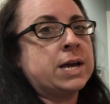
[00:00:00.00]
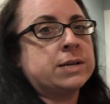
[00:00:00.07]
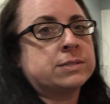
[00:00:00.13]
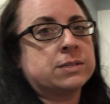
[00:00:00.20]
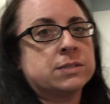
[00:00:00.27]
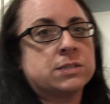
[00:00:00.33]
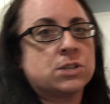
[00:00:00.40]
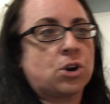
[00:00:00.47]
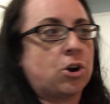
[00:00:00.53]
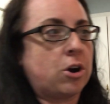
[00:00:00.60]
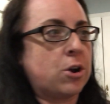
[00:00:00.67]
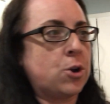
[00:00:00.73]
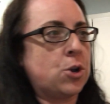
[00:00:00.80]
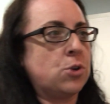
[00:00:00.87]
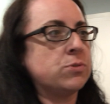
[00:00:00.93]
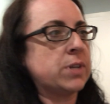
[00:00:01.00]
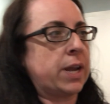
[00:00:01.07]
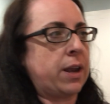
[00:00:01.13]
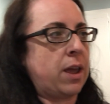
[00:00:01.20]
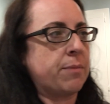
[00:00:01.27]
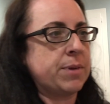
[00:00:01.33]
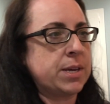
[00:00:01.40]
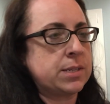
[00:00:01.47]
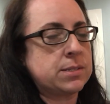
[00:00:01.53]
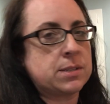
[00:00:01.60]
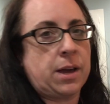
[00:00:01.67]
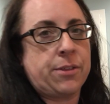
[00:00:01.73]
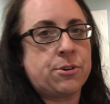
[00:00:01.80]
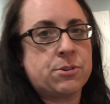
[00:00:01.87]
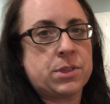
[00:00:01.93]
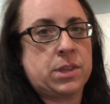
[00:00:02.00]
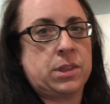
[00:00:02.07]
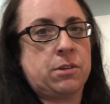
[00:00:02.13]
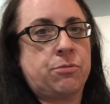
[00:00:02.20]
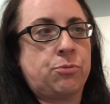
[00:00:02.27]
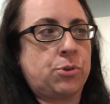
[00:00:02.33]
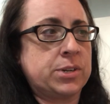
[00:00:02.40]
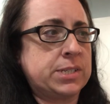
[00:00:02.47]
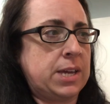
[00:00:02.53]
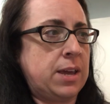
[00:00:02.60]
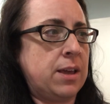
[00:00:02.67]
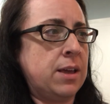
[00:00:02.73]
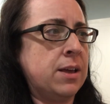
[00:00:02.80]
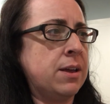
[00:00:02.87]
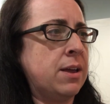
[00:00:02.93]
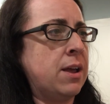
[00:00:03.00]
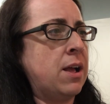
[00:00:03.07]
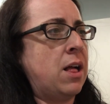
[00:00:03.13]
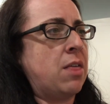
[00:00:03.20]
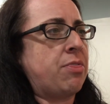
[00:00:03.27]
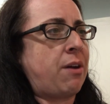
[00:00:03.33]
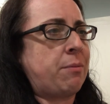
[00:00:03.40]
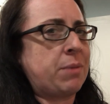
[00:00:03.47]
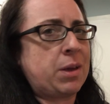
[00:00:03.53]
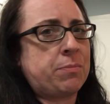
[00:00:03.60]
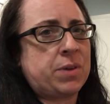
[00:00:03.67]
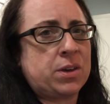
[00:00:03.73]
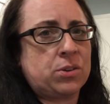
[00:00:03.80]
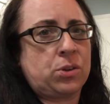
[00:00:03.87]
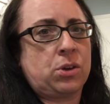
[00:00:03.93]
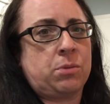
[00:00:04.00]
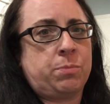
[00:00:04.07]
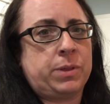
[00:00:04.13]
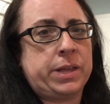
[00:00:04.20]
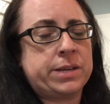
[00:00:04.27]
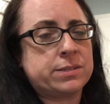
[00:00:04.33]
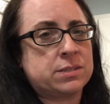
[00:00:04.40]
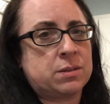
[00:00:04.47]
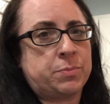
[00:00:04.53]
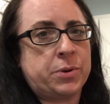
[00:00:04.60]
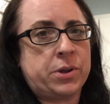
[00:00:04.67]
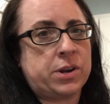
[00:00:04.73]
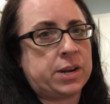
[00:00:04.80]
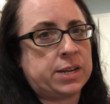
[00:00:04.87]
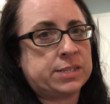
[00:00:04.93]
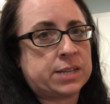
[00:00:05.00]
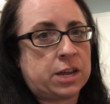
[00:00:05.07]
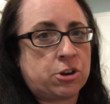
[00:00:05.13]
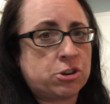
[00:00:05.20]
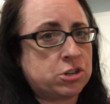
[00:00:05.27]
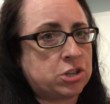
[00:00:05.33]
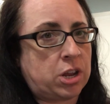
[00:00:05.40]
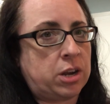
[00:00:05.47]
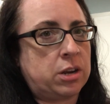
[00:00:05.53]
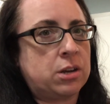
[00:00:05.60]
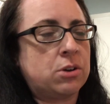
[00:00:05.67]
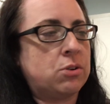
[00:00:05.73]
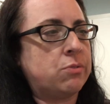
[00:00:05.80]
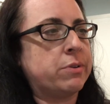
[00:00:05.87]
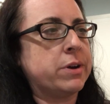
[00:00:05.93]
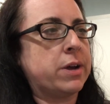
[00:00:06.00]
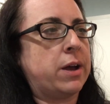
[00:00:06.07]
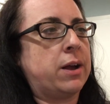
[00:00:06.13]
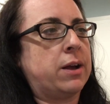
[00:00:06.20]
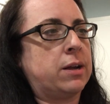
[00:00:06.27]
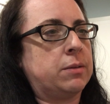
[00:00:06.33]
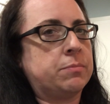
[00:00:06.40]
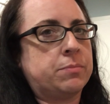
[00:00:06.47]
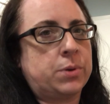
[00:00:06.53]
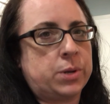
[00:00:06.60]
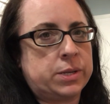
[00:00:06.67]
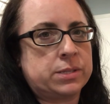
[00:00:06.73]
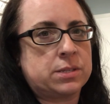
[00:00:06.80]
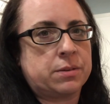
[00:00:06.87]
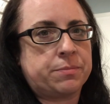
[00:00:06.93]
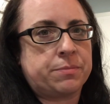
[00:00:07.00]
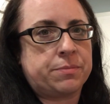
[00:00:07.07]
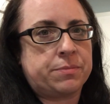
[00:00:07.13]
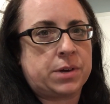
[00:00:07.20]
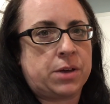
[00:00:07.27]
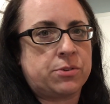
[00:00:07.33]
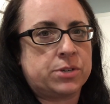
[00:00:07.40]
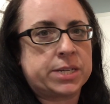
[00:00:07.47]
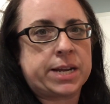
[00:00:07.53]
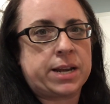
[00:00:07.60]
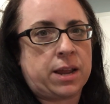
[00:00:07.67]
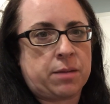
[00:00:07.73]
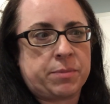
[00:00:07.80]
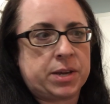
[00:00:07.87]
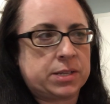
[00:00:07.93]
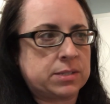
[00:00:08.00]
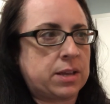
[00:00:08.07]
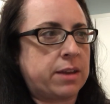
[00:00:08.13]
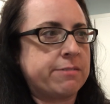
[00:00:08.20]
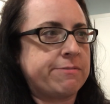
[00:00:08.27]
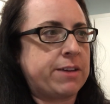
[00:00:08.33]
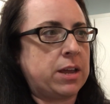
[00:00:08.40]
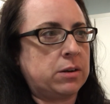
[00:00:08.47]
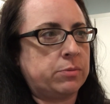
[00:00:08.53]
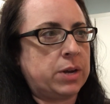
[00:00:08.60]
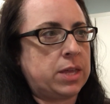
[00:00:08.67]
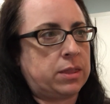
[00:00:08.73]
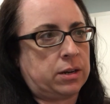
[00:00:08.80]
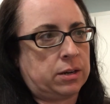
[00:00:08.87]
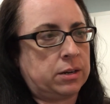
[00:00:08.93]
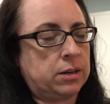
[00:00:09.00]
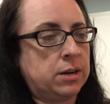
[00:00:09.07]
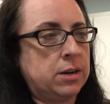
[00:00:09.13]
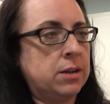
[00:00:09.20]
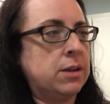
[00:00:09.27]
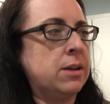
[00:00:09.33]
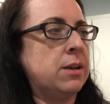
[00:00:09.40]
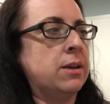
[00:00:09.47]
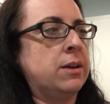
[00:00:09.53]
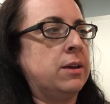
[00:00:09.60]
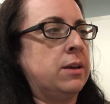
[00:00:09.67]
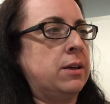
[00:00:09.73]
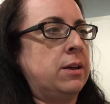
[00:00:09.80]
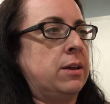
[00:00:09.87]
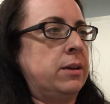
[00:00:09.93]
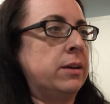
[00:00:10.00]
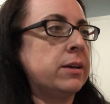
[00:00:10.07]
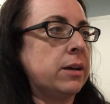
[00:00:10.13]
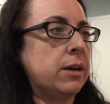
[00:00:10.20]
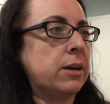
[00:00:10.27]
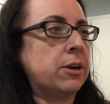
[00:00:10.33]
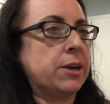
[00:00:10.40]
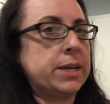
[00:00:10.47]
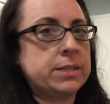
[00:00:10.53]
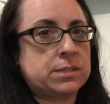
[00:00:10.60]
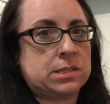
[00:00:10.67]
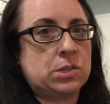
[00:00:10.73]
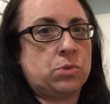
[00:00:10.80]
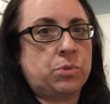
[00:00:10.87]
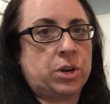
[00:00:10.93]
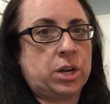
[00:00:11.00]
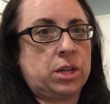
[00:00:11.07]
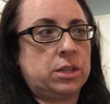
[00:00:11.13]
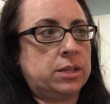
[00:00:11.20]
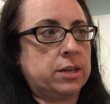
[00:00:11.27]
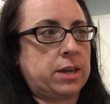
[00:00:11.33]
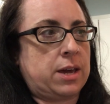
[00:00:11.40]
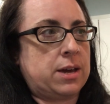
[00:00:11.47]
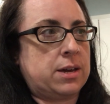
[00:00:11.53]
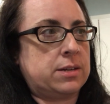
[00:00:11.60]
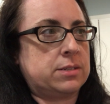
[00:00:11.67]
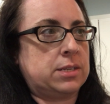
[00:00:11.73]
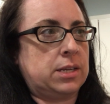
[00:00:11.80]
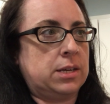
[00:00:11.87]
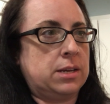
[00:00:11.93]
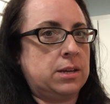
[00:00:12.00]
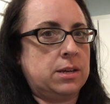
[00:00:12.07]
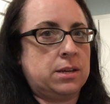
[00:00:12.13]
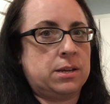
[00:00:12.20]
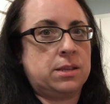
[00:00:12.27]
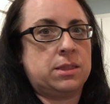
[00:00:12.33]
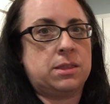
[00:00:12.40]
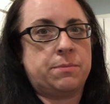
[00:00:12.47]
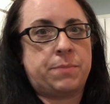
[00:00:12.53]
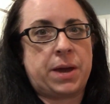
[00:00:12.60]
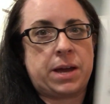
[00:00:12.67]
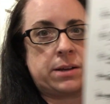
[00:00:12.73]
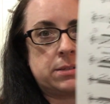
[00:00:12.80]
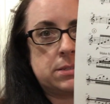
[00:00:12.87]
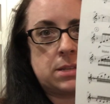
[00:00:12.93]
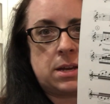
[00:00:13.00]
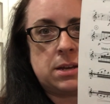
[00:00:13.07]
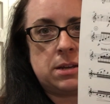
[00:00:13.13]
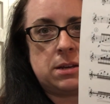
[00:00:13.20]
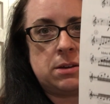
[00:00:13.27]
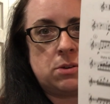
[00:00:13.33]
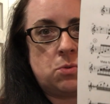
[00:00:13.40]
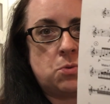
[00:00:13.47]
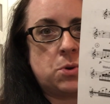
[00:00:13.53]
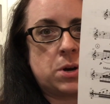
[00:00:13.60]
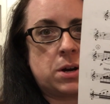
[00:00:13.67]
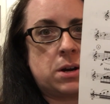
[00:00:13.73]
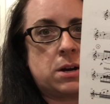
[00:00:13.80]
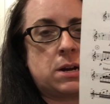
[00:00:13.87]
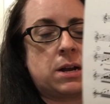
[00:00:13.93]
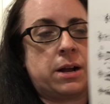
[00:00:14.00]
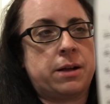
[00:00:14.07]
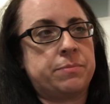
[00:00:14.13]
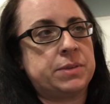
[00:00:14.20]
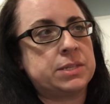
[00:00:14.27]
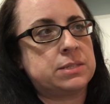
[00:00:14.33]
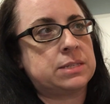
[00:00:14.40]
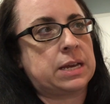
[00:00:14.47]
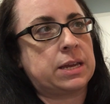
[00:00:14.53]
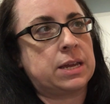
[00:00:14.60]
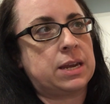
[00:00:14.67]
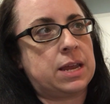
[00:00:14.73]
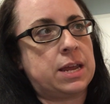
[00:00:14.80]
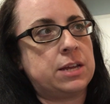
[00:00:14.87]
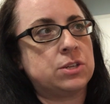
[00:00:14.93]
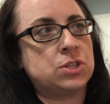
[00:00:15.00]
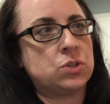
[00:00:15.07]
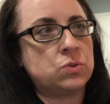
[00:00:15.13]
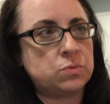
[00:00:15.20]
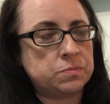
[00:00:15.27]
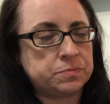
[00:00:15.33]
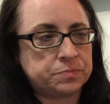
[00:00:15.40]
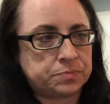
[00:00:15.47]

Since there are no dynamics other than the forte, that might be a good place to put in a decrescendo, put in some other dynamics, kind of fade away there. All right, so we're gonna look at the back side, or the second etude.